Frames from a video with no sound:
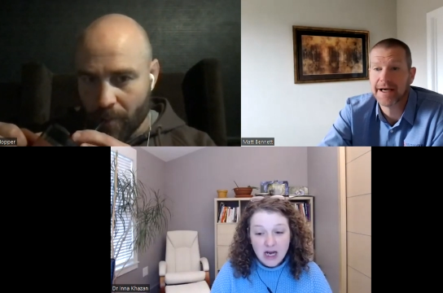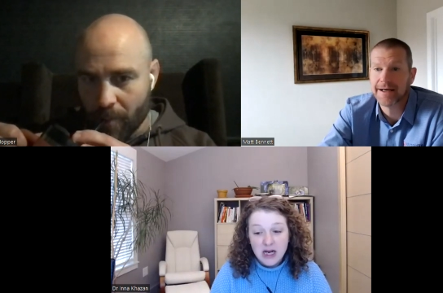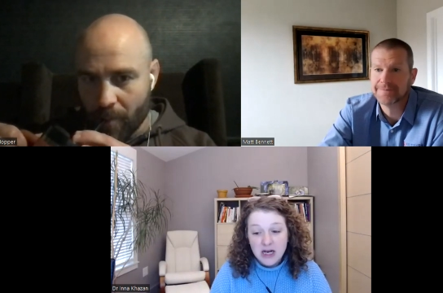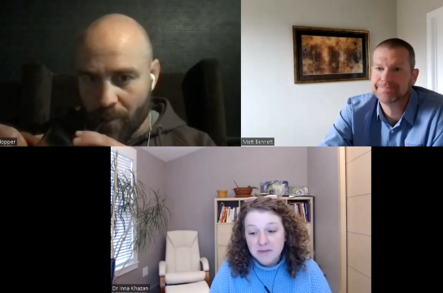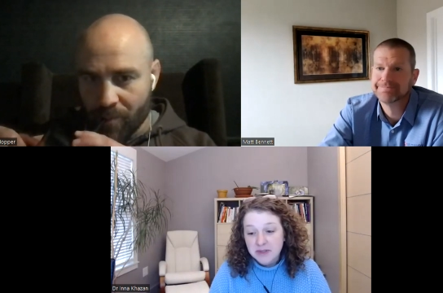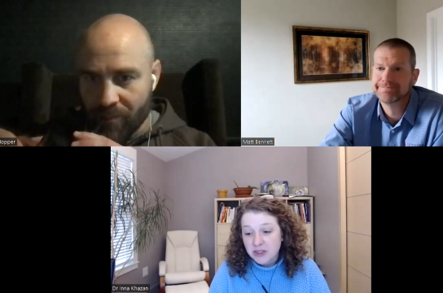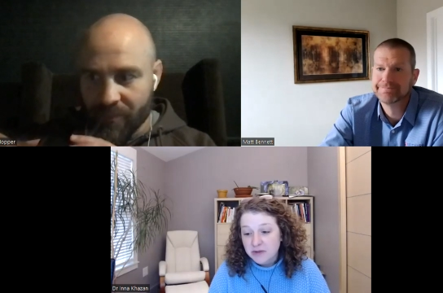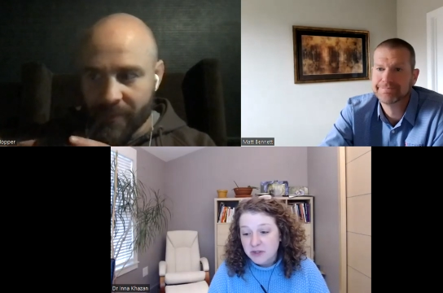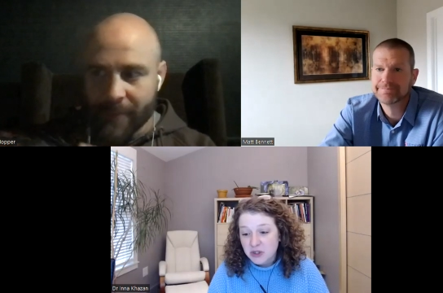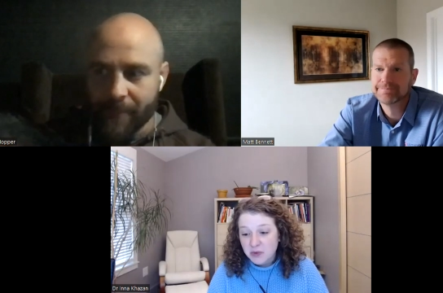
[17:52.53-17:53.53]
Speaker 1: You
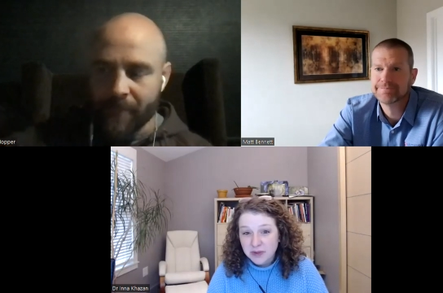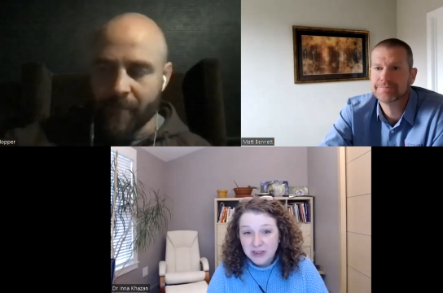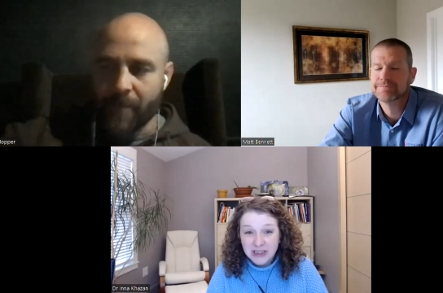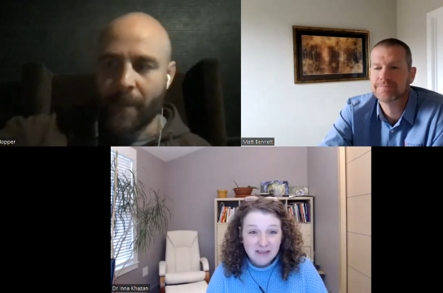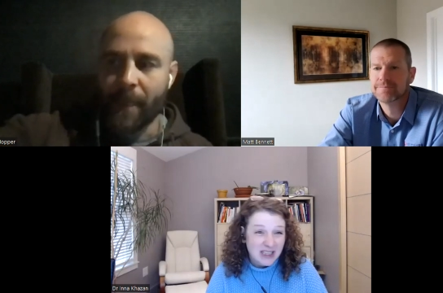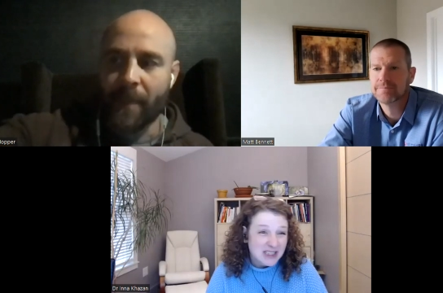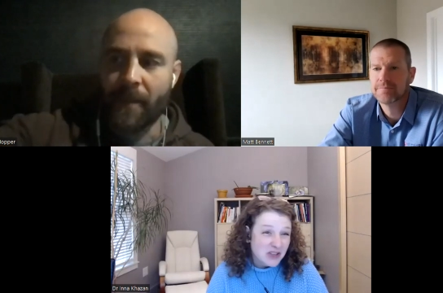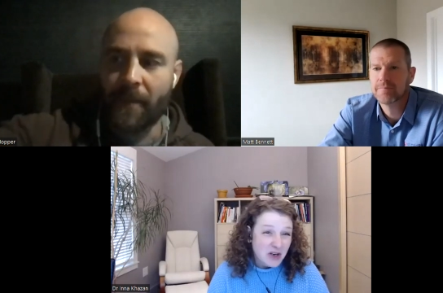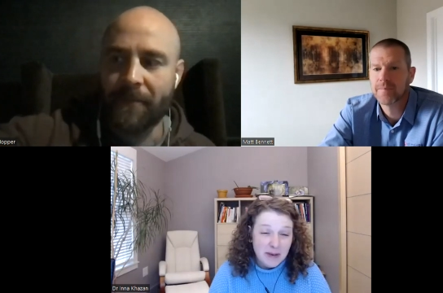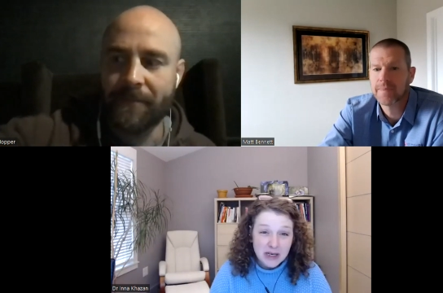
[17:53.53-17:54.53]
know, so, you know,
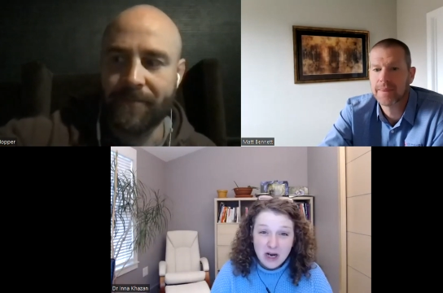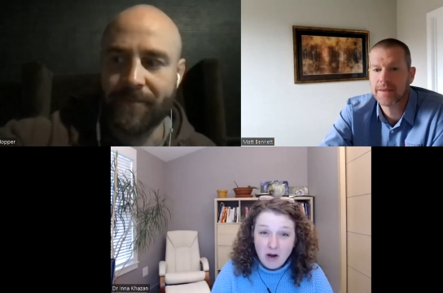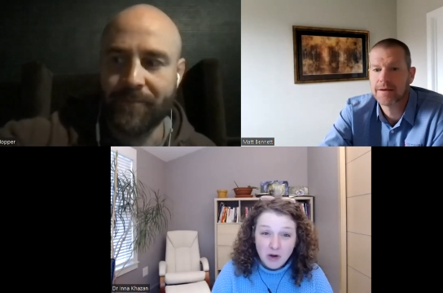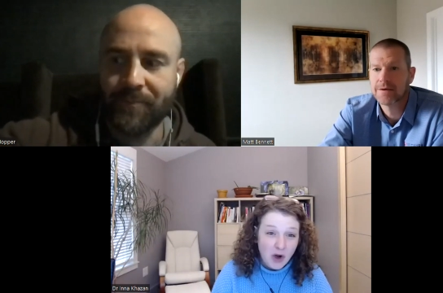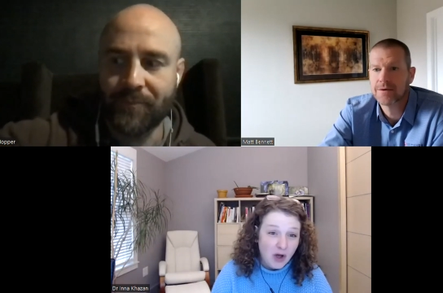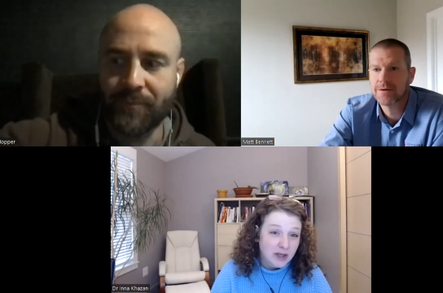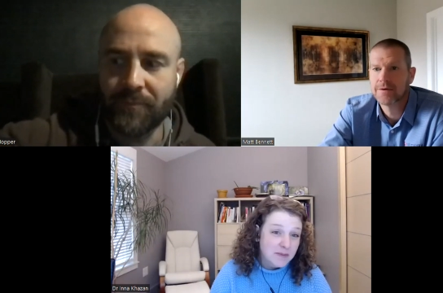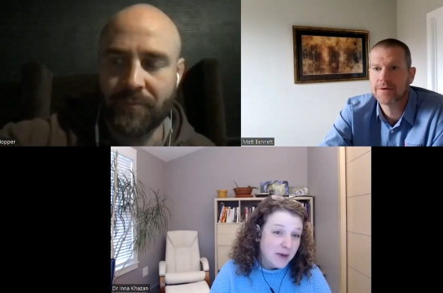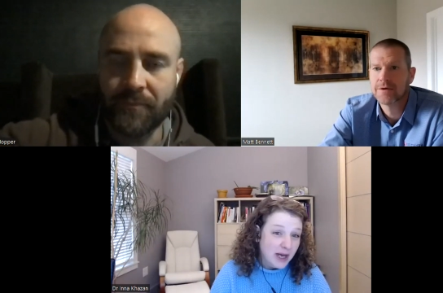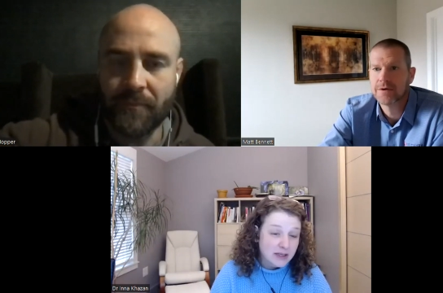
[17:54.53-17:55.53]
let's talk about how
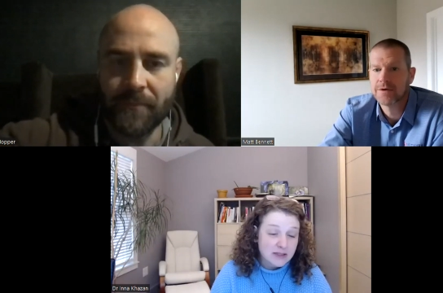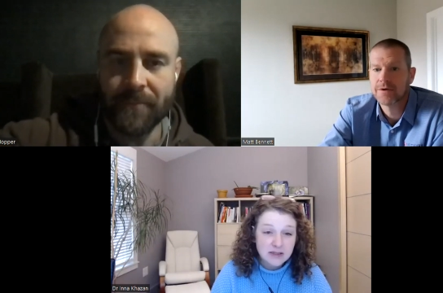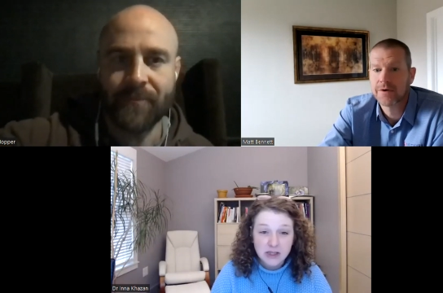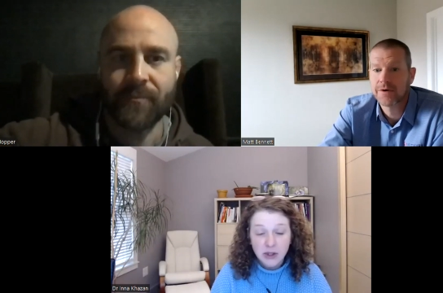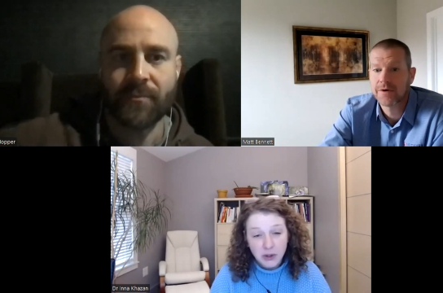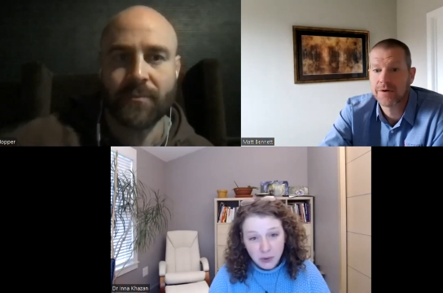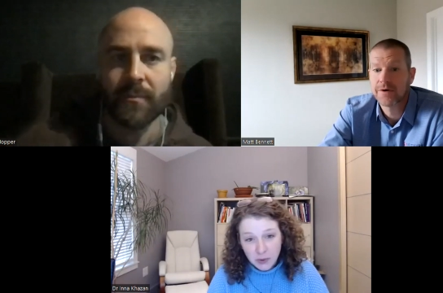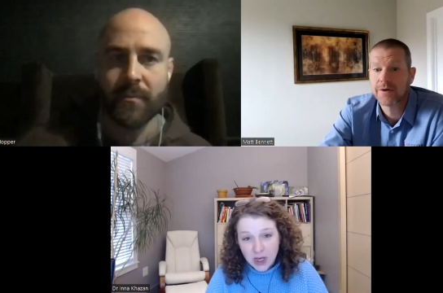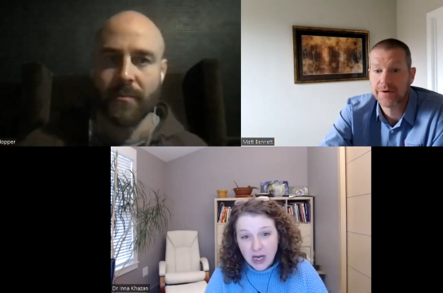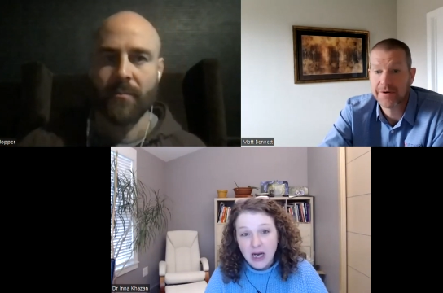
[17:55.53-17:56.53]
alcohol impacts
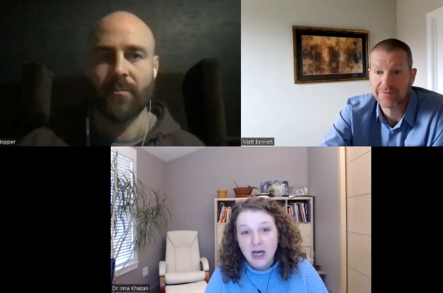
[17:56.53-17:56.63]
you.